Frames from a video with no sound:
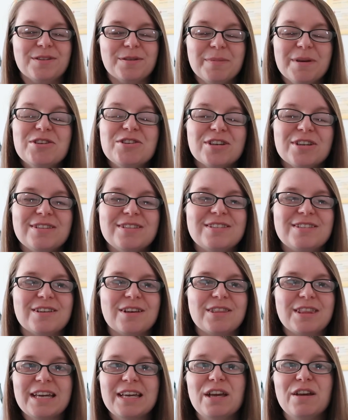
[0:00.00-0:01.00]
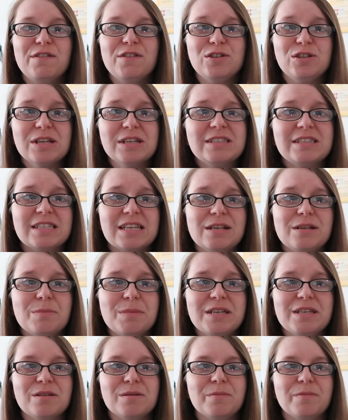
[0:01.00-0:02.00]
submissions so thank you if you did send
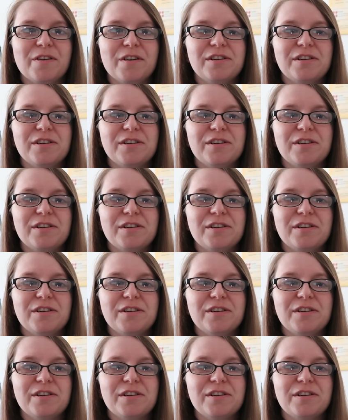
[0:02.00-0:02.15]
me some